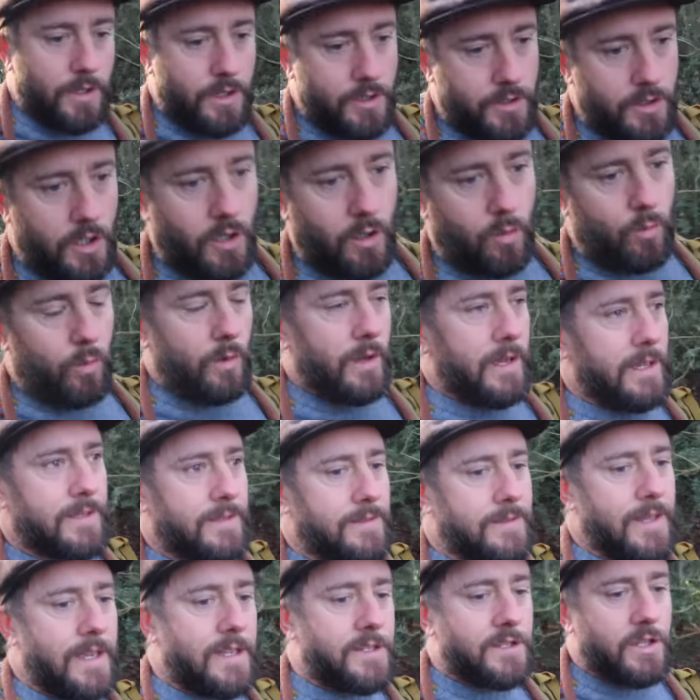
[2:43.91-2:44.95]
You don't.
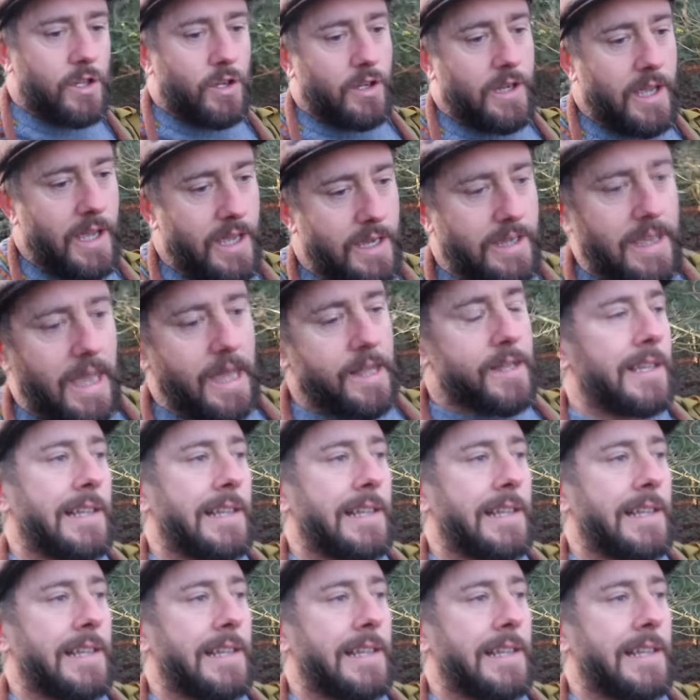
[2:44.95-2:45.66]
It's okay getting